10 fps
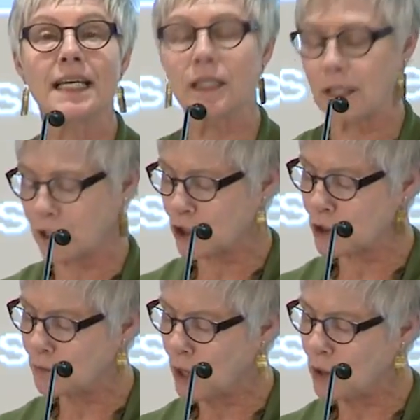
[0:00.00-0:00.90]
and it
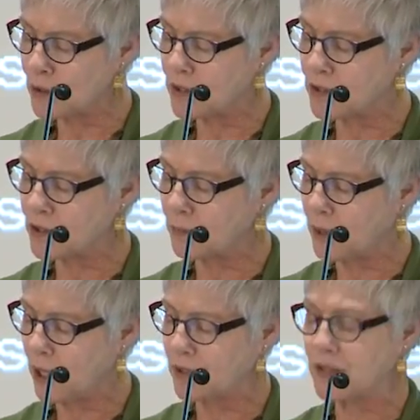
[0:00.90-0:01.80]
exposes the
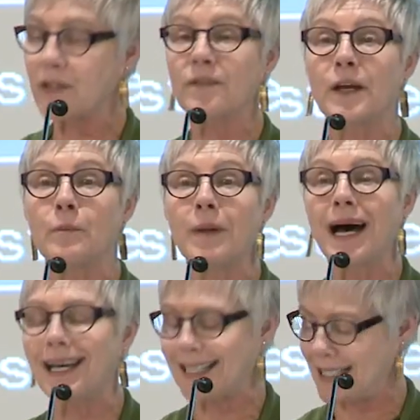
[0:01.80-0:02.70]
parts of their
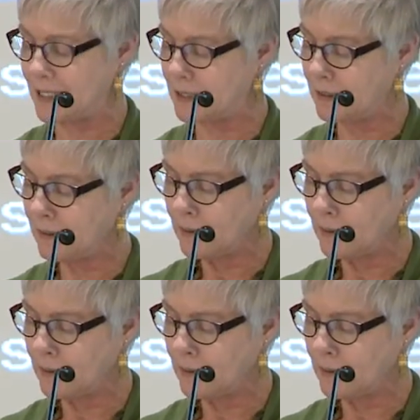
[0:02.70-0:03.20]
bodies